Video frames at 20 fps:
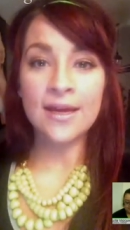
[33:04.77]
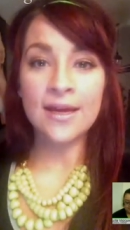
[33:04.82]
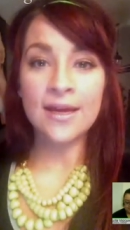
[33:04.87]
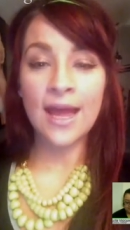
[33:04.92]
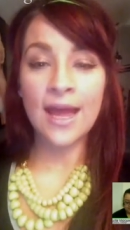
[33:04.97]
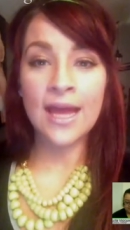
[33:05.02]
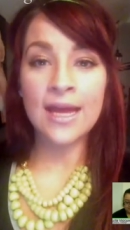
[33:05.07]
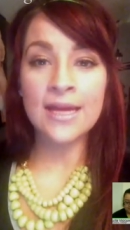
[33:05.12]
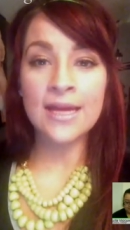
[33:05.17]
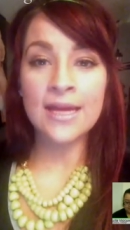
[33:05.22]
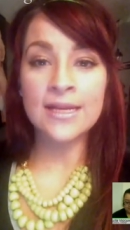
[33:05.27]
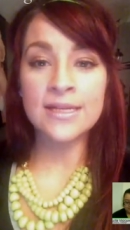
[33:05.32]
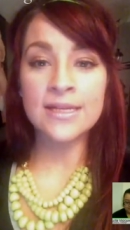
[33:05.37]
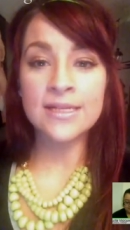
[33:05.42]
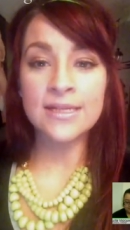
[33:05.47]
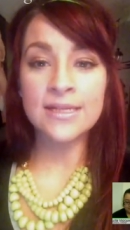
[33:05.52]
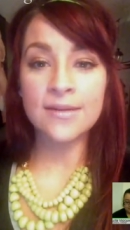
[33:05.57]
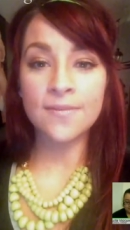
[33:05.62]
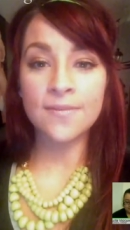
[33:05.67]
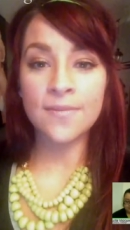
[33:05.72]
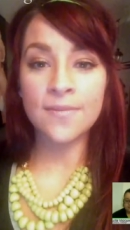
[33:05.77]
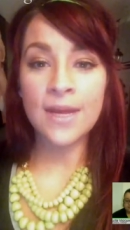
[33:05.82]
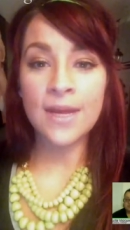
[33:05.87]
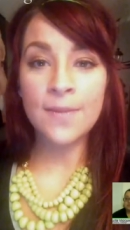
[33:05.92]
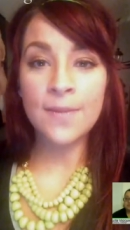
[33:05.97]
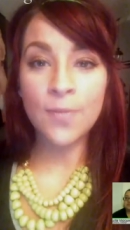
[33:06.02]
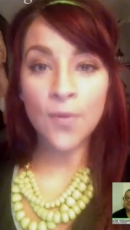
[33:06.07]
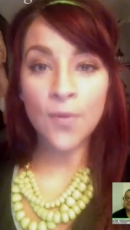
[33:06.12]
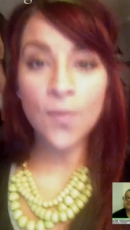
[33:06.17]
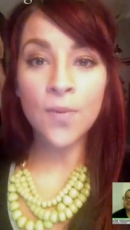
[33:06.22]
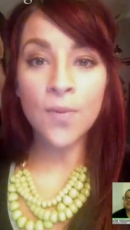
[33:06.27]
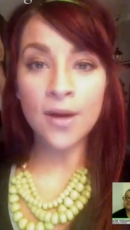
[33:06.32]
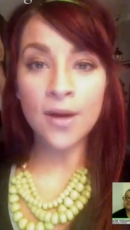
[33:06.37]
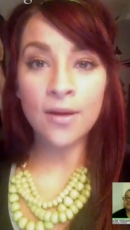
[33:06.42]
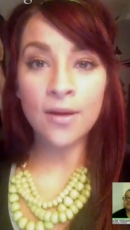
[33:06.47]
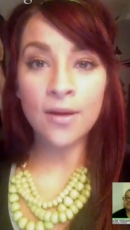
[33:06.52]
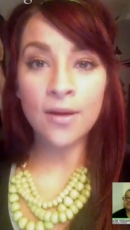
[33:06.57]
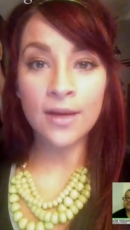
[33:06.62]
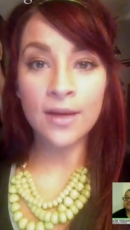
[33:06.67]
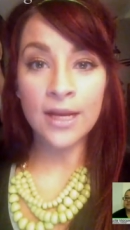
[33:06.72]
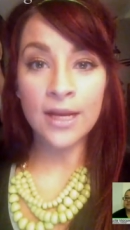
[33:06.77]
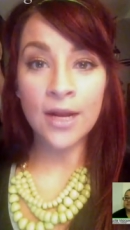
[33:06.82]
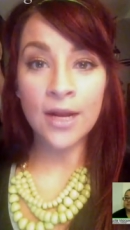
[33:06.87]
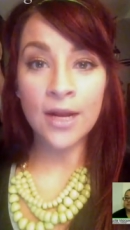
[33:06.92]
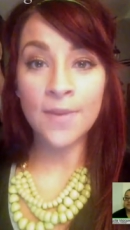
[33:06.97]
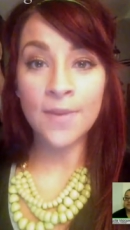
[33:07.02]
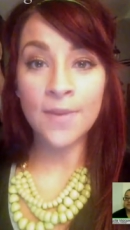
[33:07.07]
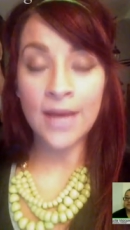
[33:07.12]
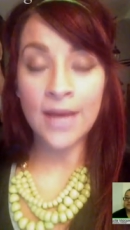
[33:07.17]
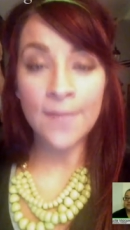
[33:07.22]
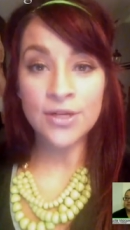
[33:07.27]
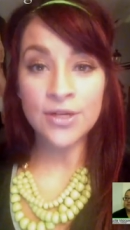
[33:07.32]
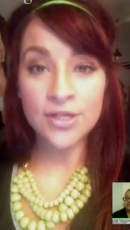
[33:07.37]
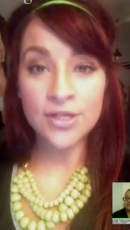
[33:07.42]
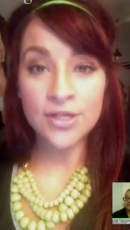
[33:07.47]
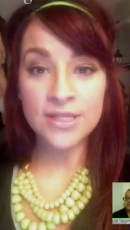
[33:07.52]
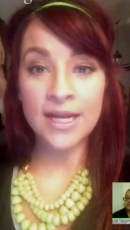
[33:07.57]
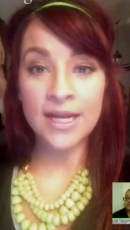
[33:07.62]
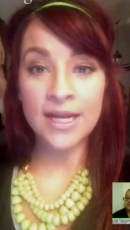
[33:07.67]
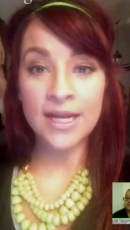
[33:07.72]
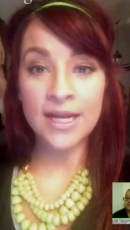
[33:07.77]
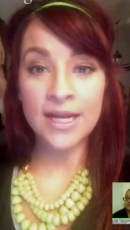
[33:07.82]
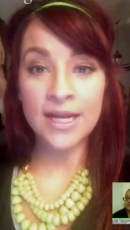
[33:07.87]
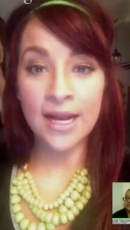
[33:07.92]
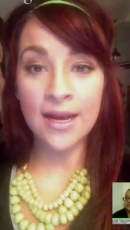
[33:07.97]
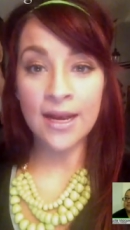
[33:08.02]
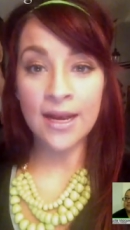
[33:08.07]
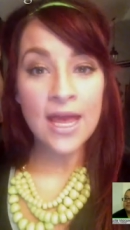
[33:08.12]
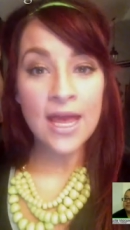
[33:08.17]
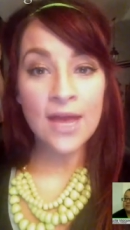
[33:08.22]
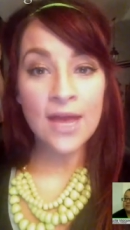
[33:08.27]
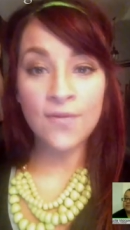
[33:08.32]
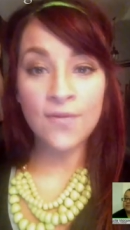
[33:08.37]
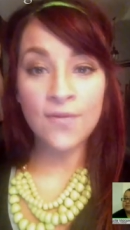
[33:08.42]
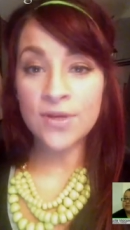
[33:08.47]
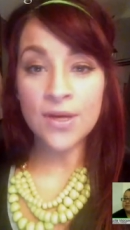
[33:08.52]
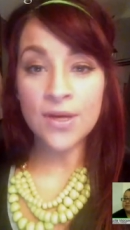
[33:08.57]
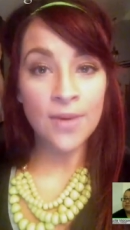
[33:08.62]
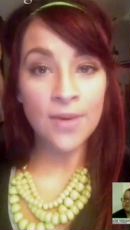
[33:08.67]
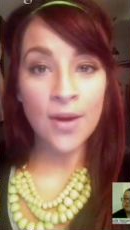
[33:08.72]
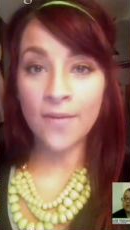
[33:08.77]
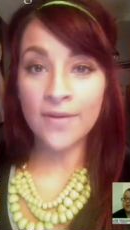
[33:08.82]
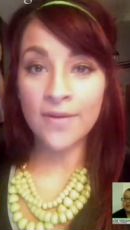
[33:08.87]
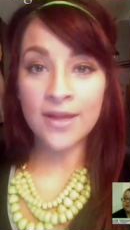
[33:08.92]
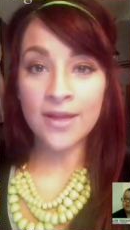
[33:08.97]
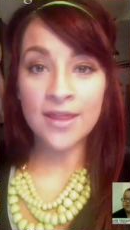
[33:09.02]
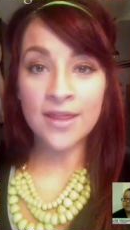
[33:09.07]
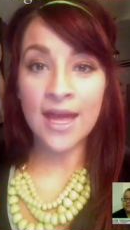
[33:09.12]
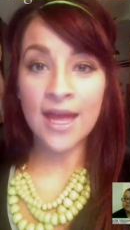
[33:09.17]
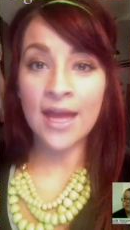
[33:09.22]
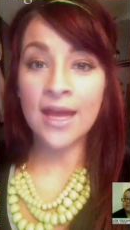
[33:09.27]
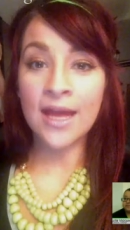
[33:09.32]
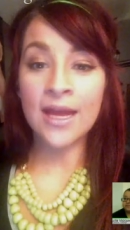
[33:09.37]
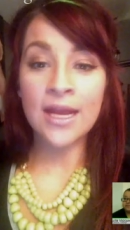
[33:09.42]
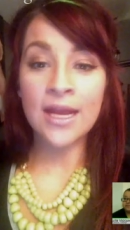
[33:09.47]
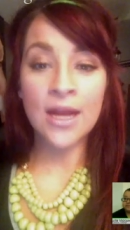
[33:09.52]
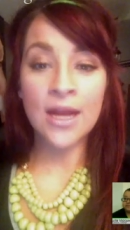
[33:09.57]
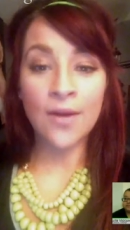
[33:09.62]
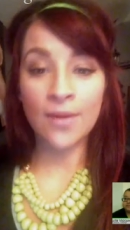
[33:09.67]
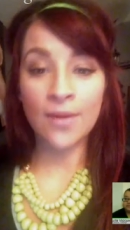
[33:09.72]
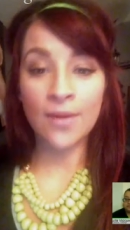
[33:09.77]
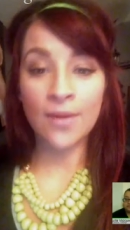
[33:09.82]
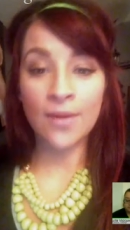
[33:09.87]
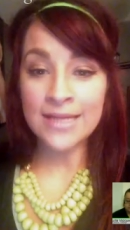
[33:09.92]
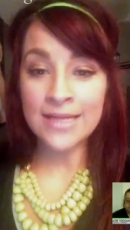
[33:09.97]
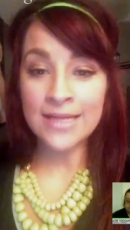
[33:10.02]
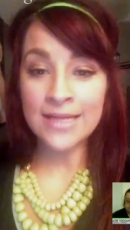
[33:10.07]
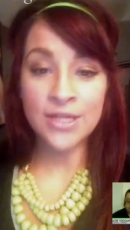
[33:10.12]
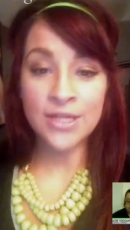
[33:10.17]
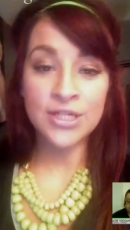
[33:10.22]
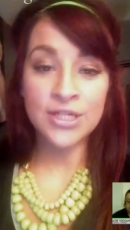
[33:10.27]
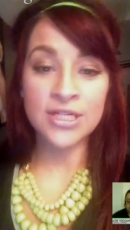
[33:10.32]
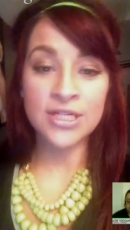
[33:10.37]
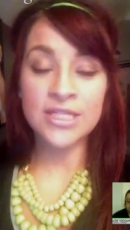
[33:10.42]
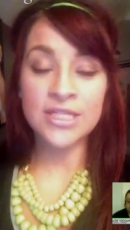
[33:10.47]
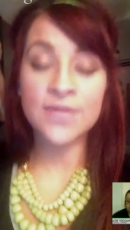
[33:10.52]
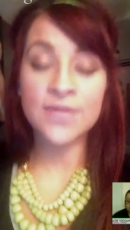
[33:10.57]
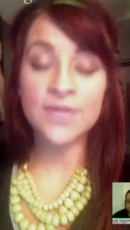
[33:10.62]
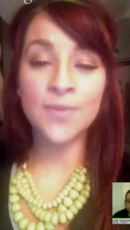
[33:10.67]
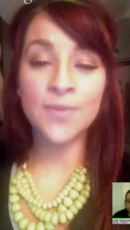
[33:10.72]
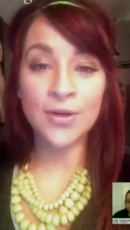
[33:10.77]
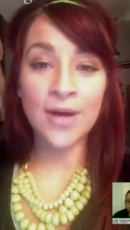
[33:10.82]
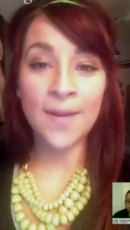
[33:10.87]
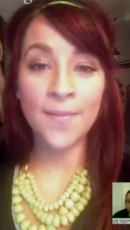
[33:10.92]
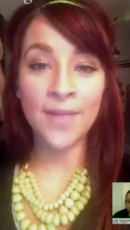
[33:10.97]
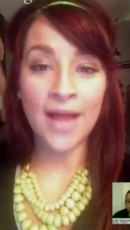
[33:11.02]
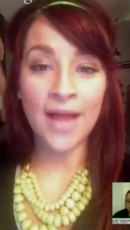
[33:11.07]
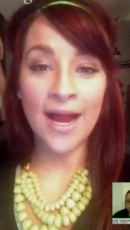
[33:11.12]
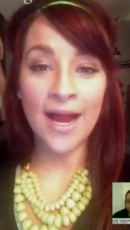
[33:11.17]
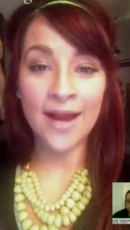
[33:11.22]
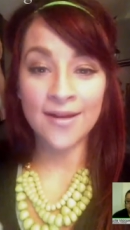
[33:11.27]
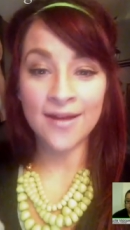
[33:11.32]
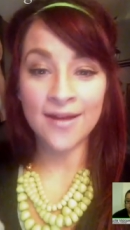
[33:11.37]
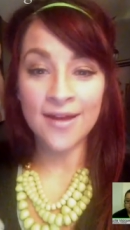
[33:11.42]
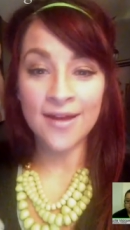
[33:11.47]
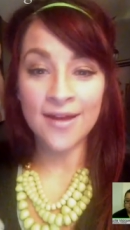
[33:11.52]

and people will, become interested. And if you don't know everything, ask questions with your upline.